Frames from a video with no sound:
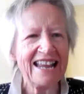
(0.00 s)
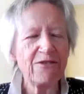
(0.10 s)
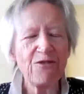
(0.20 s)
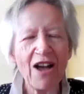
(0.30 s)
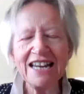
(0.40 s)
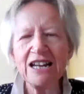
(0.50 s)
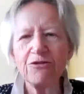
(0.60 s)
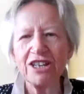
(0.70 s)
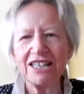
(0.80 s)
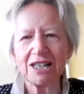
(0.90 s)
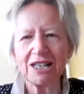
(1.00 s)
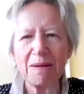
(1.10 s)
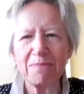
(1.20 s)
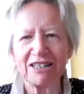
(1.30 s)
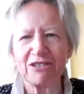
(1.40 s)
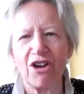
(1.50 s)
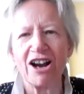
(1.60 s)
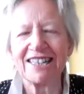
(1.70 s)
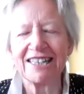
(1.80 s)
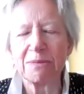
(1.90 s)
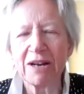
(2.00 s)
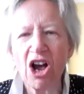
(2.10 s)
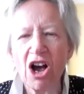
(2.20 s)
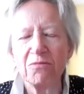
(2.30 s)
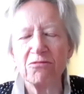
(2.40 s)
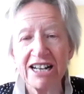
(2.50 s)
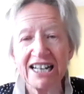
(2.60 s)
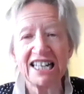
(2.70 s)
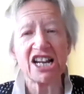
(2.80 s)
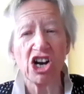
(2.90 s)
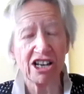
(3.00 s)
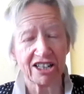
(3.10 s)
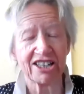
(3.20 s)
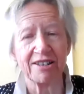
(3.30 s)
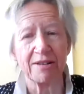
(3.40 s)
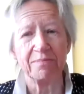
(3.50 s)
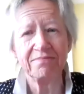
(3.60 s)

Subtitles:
if any of these commitment devices become really irksome,